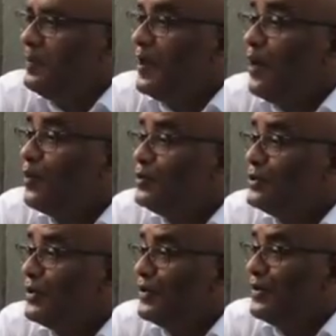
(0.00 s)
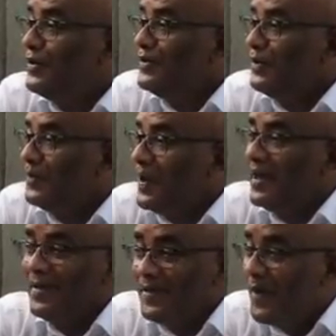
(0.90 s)
now to do. Why are
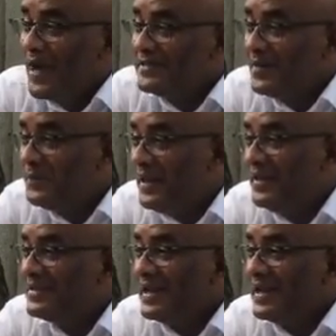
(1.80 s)
you asking me this?